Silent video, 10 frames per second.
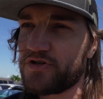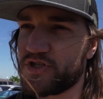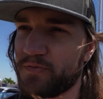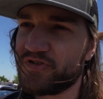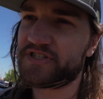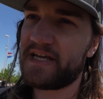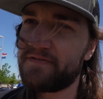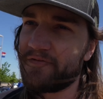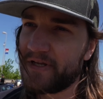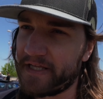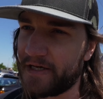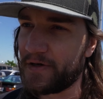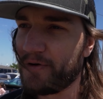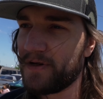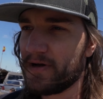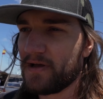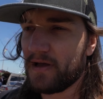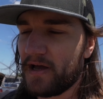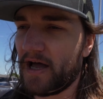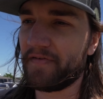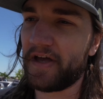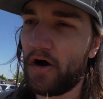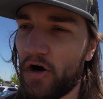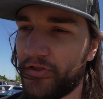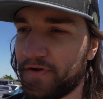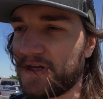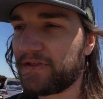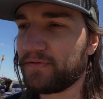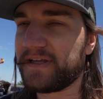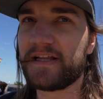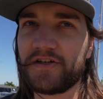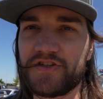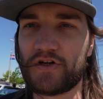Turismo 7 video of a R33 that looks